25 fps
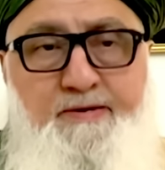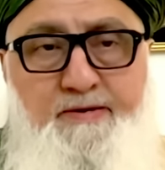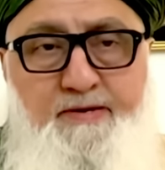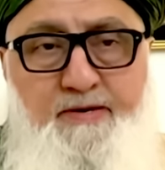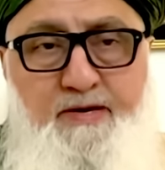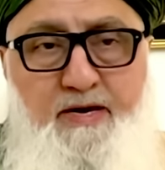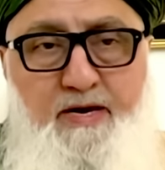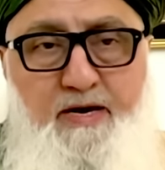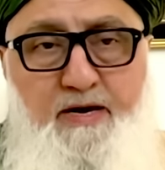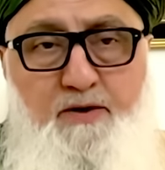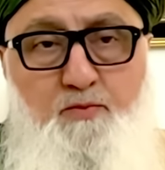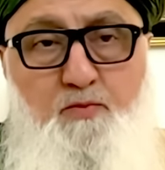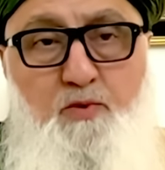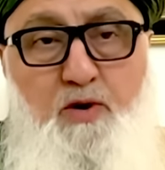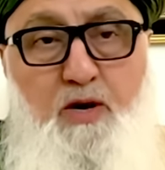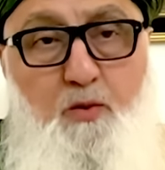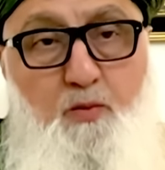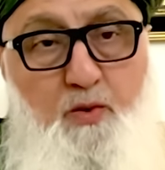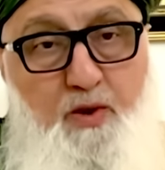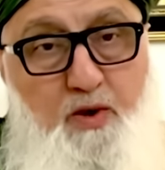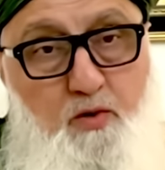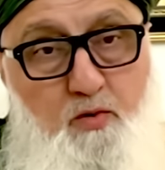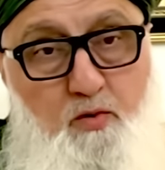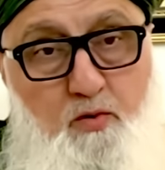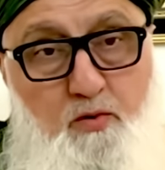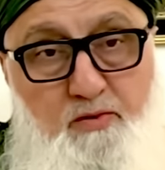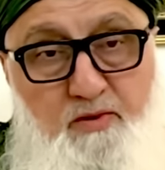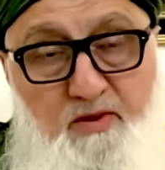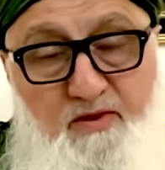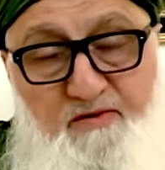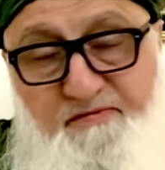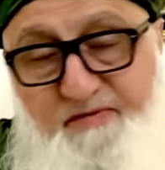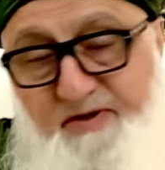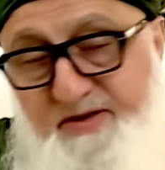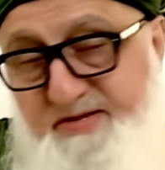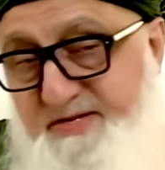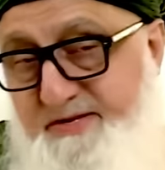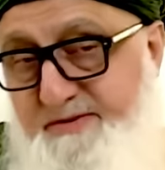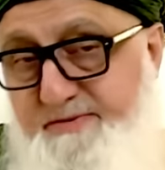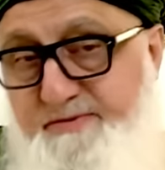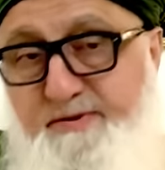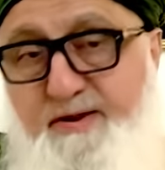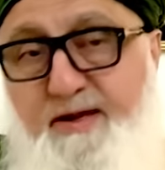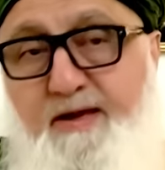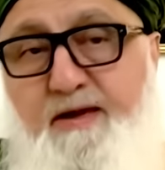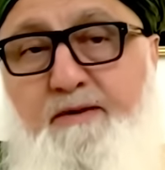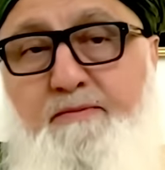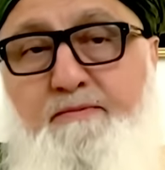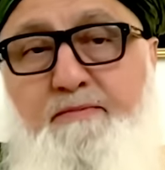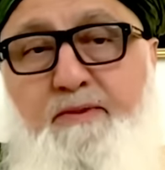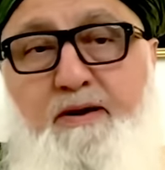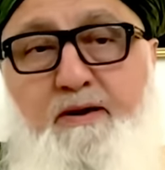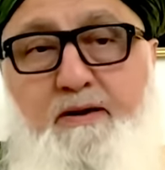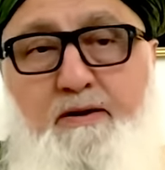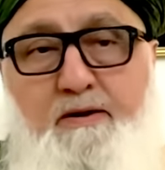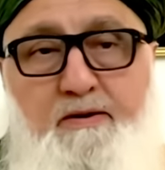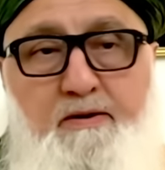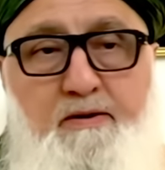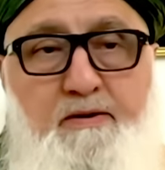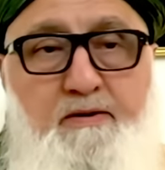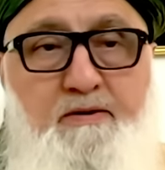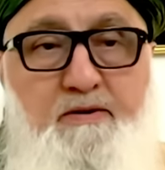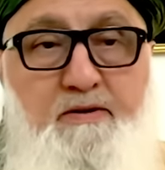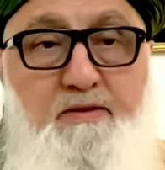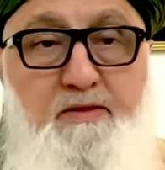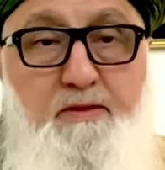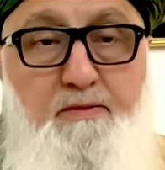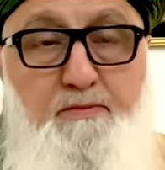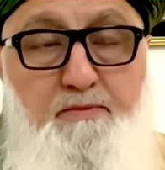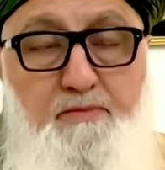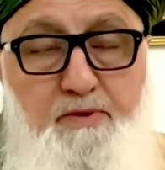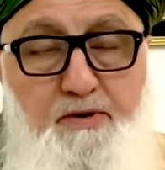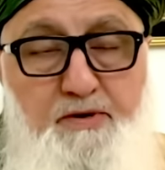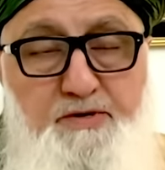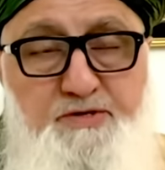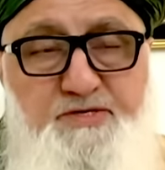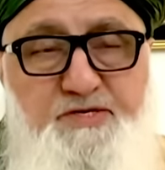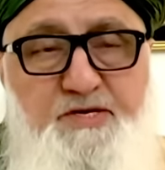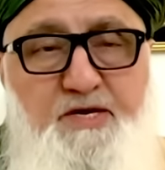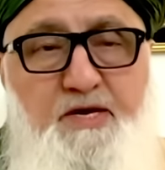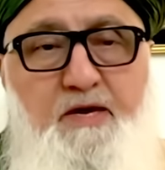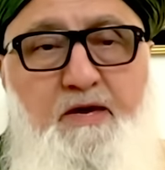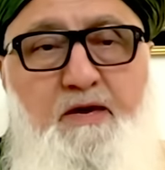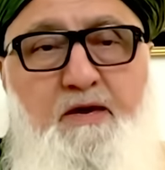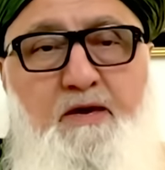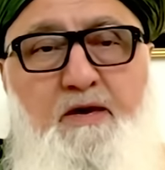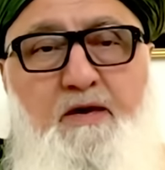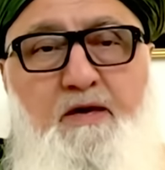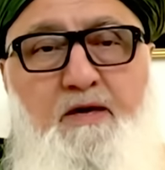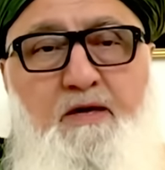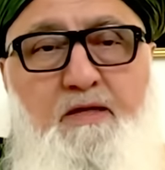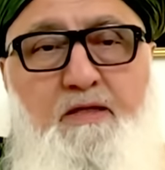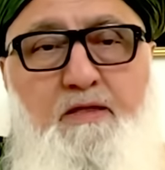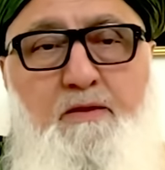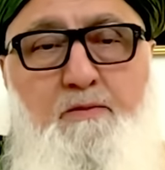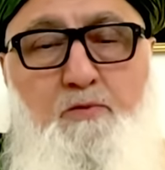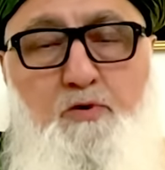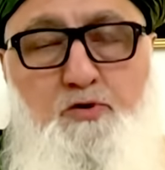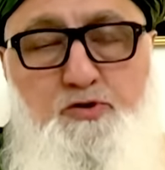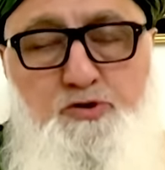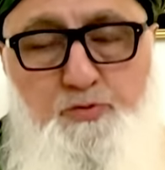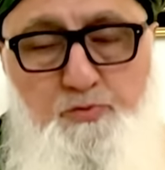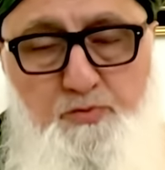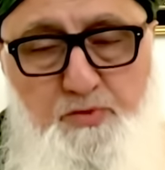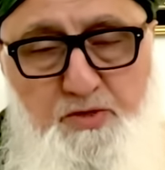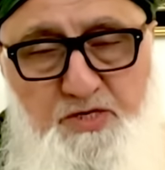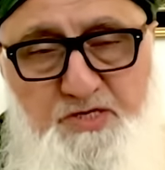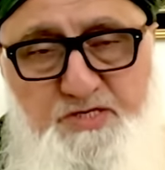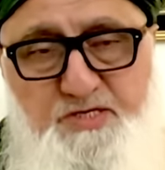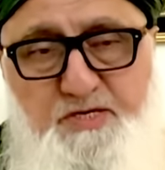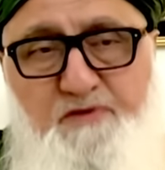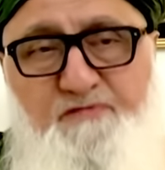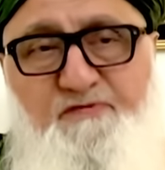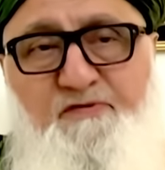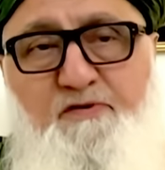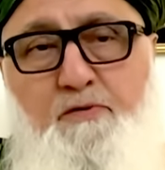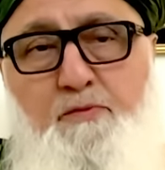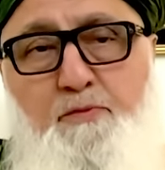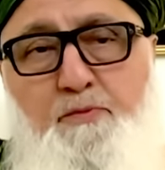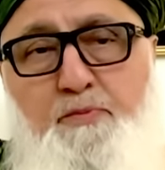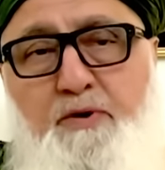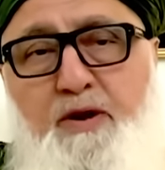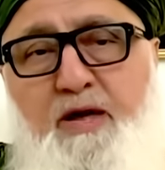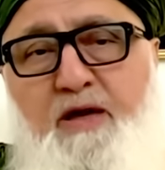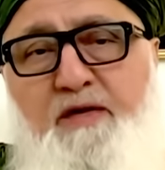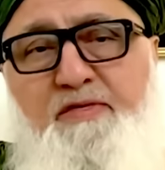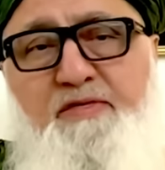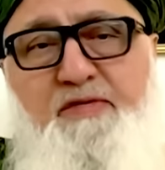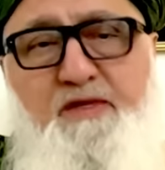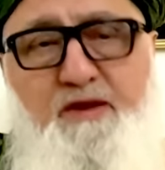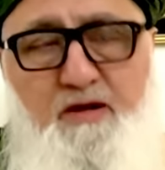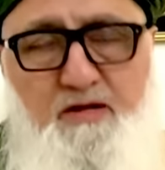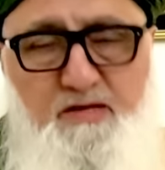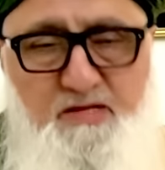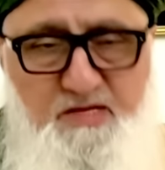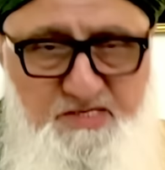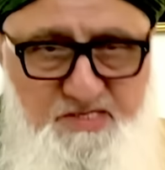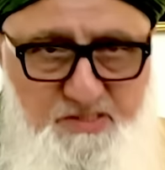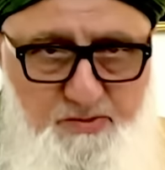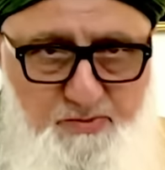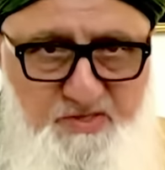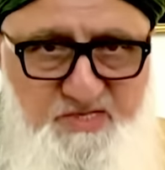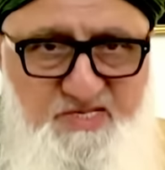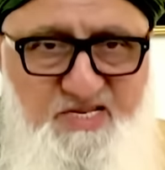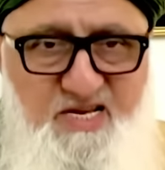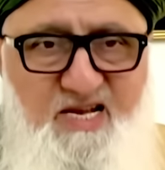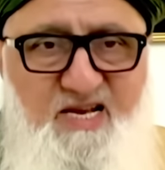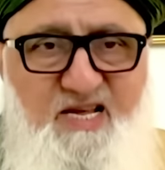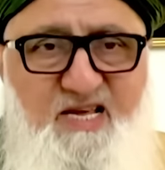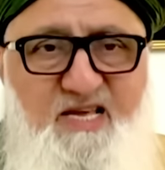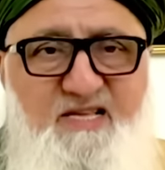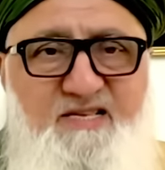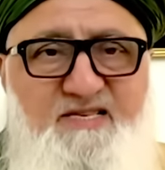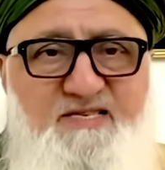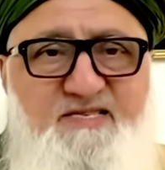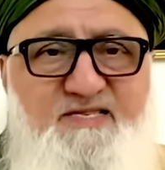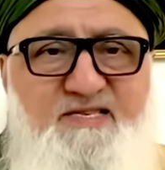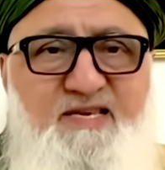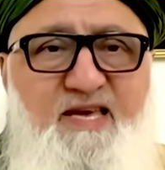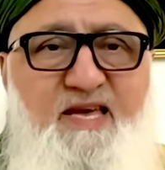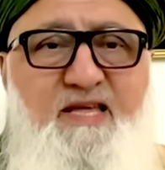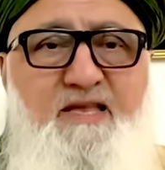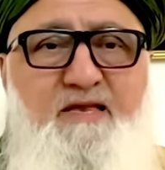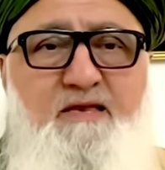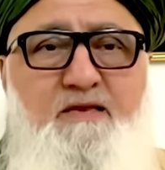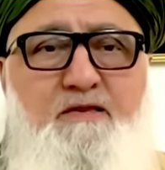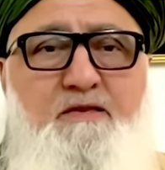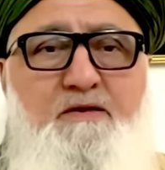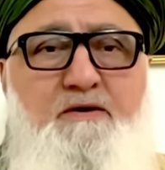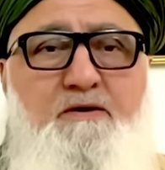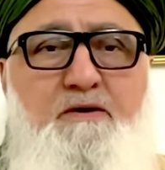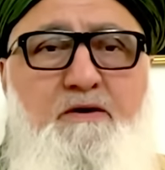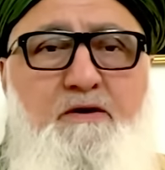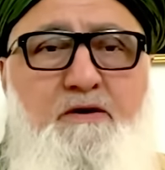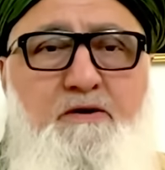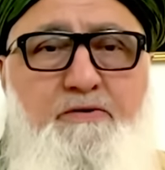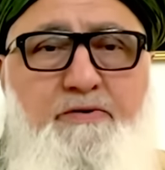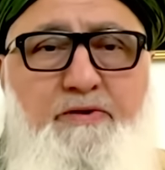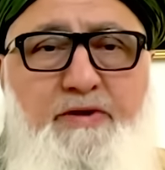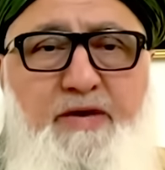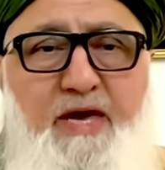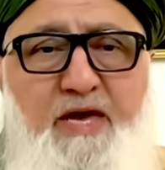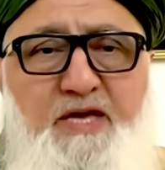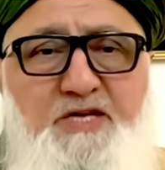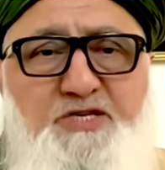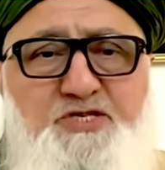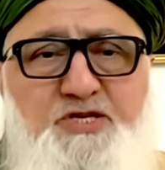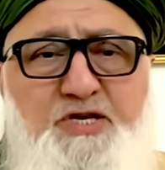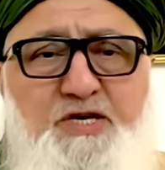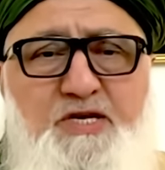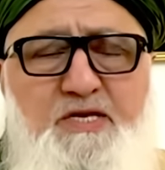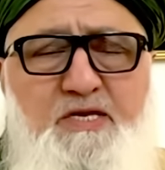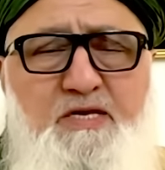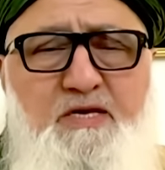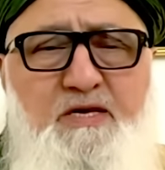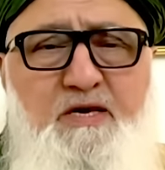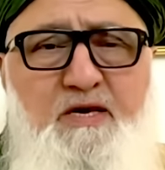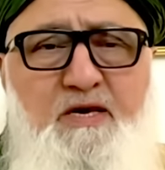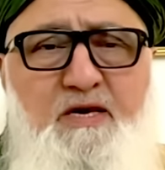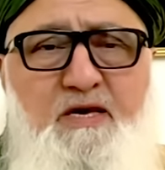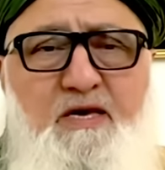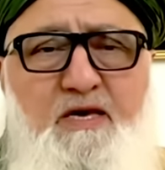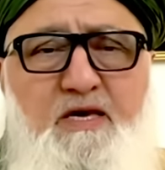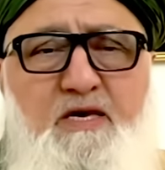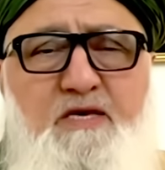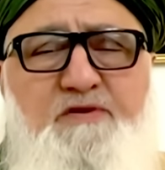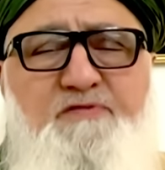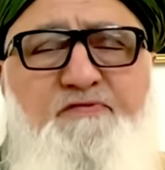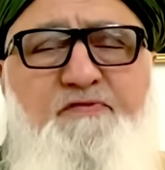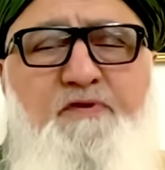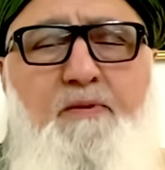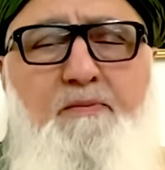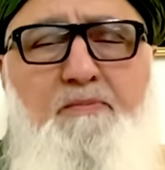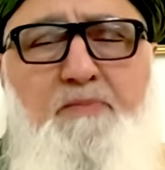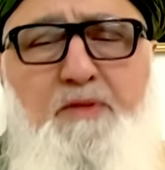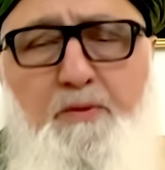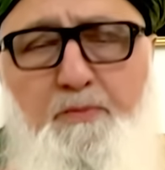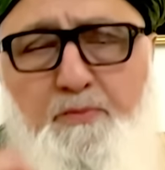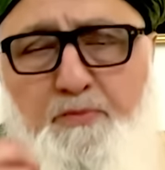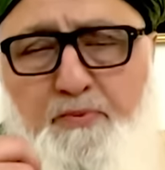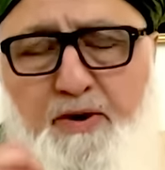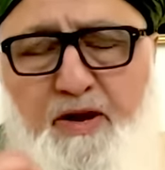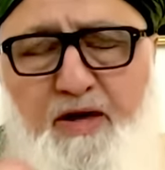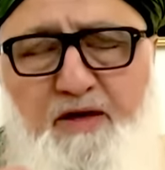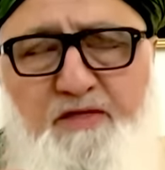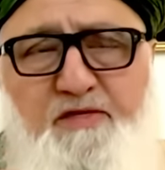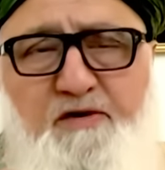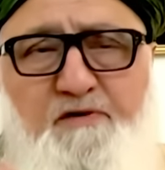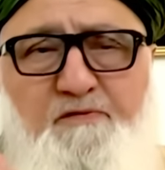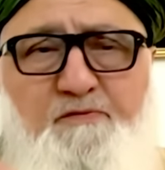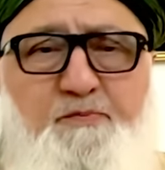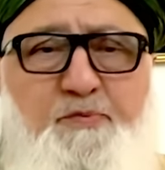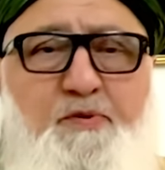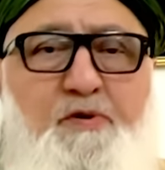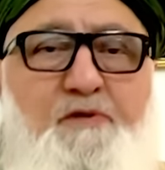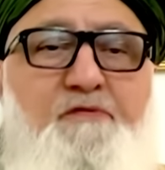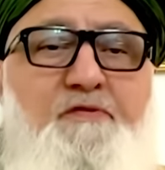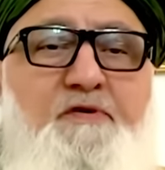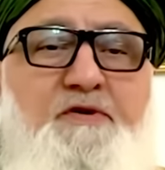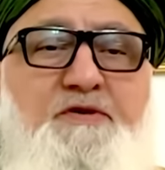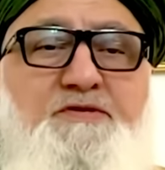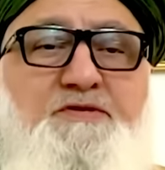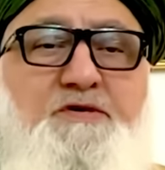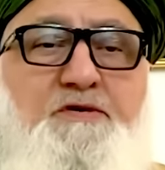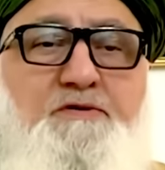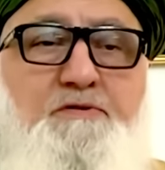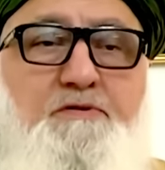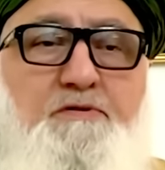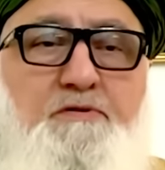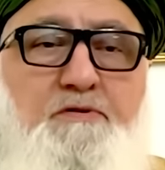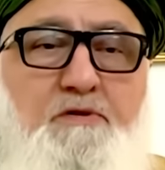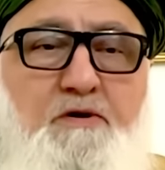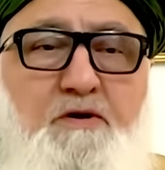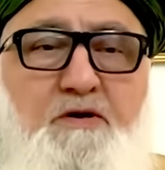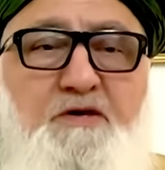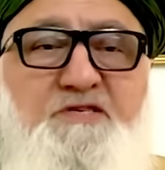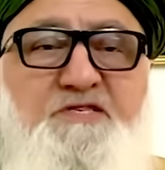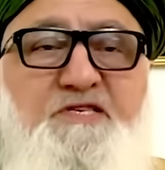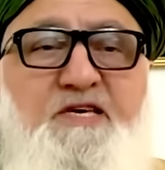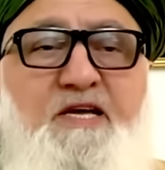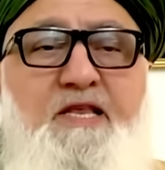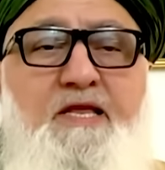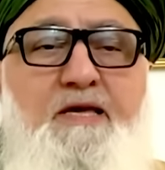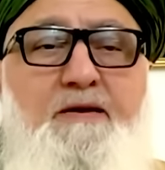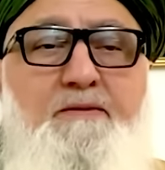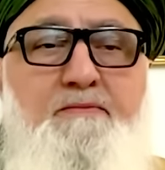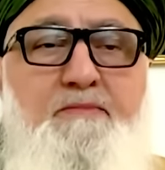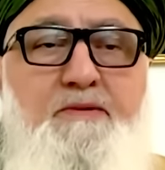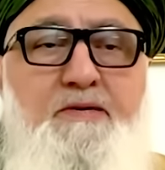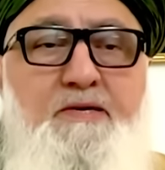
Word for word: and why we call nafas al-rahmah, the mercy. The most merciful breath that Allah can send to creation is from the breath of Prophet in